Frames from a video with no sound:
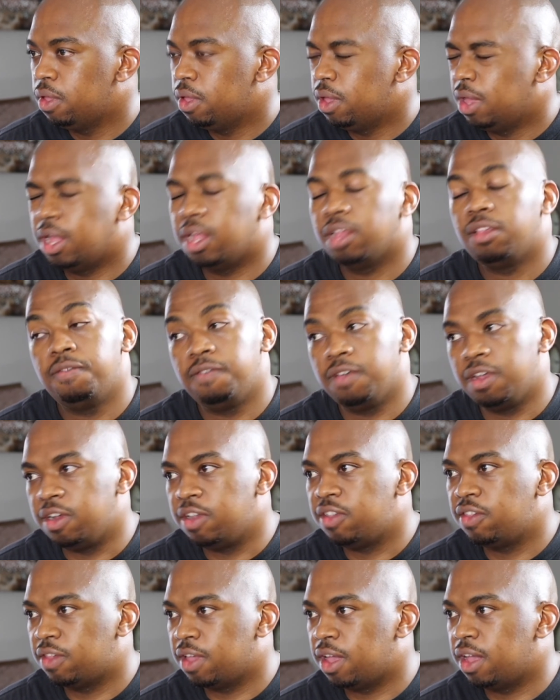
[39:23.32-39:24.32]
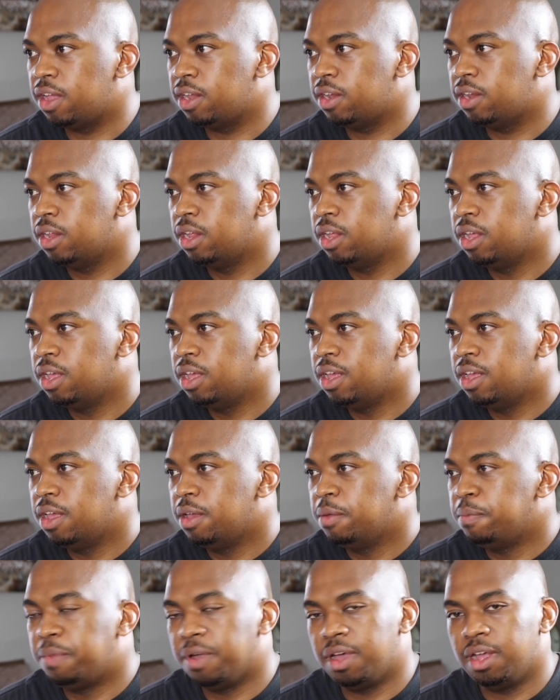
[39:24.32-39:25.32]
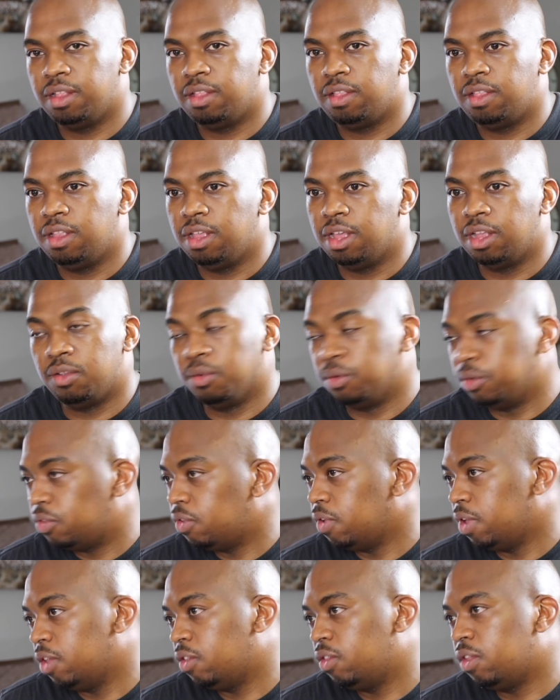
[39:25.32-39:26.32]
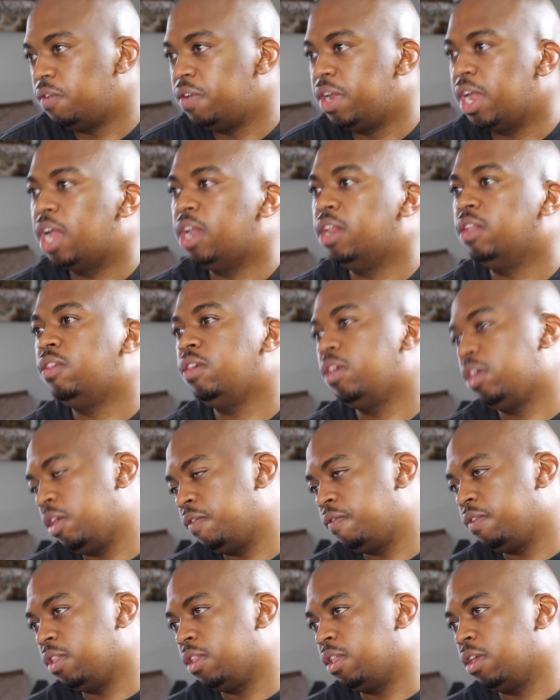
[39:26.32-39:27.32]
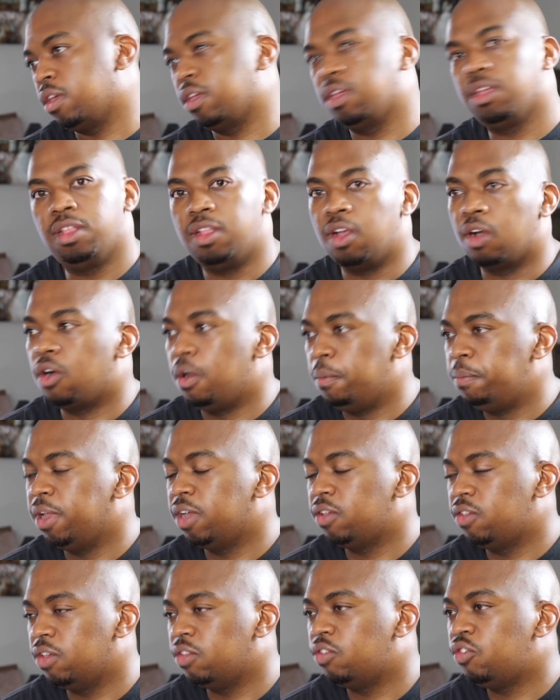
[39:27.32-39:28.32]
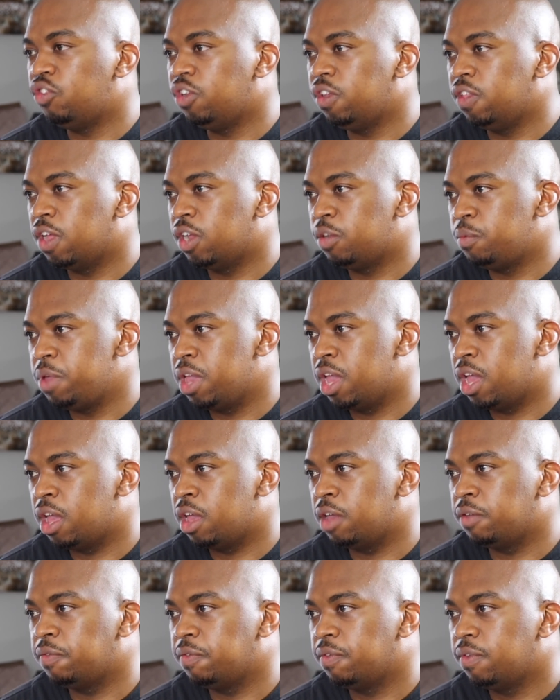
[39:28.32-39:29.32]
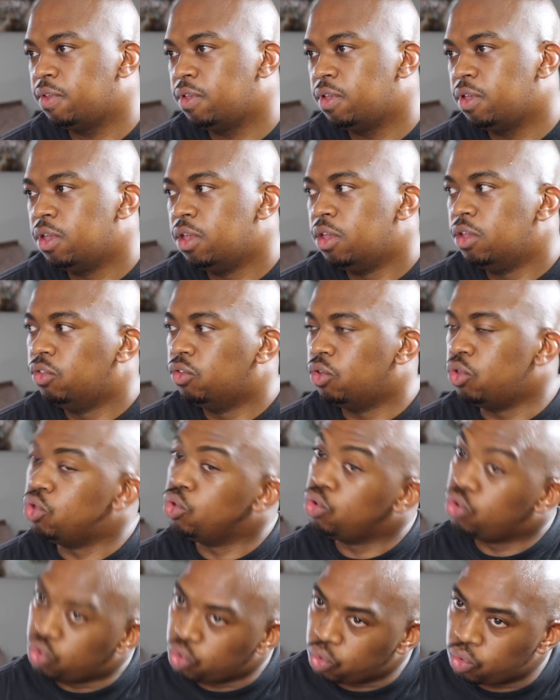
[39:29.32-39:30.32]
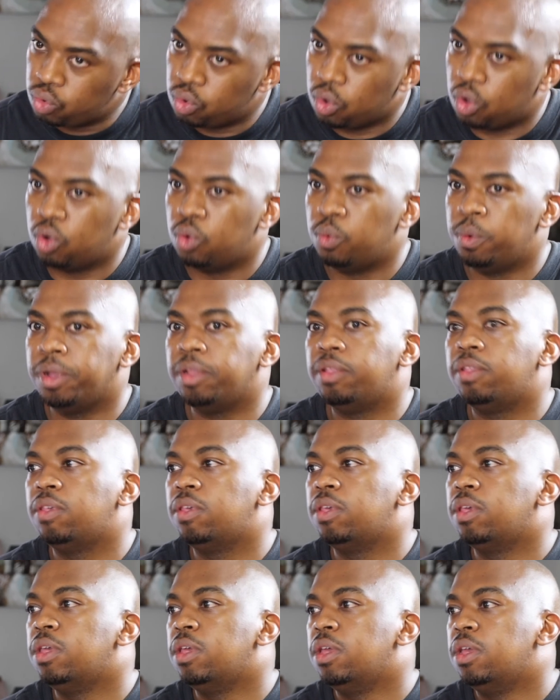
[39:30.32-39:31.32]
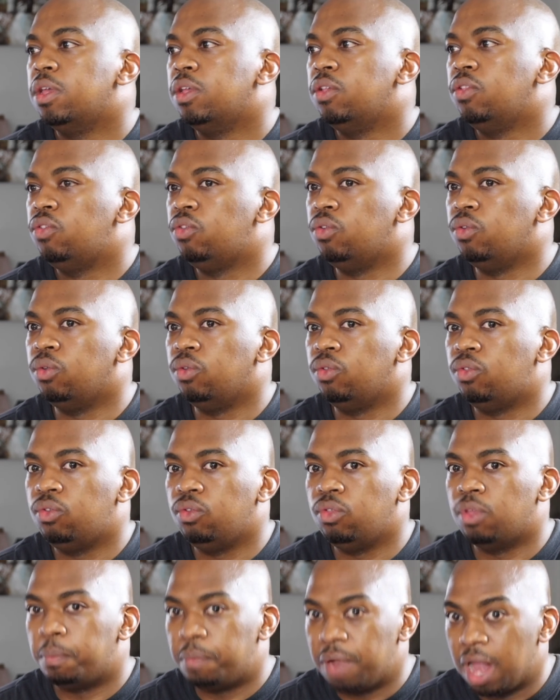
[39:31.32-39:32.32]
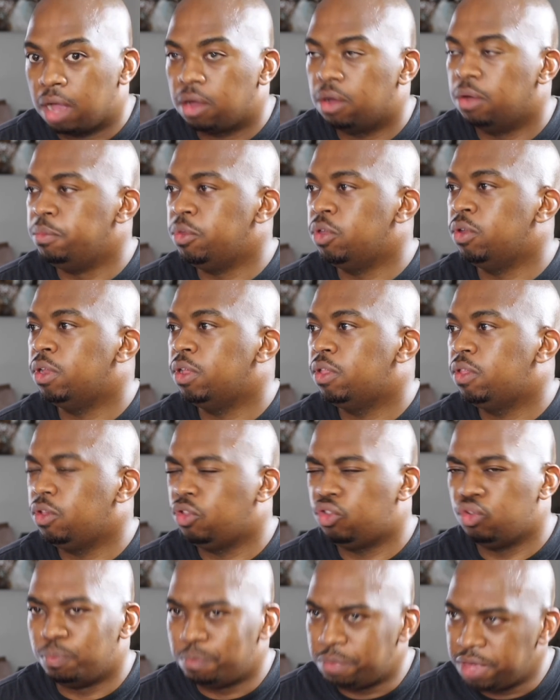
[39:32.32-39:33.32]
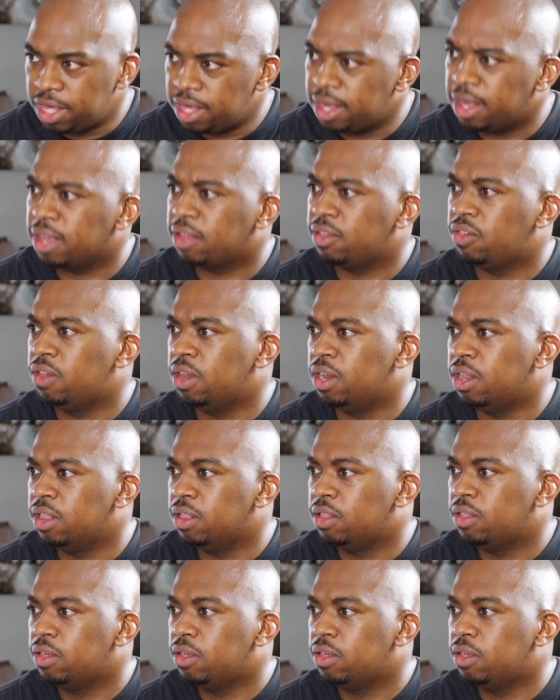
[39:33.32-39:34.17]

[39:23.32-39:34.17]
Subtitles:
And that's very sad. But it also is the reality given the complex history that we have. So you do owe it to the black community to be excellent.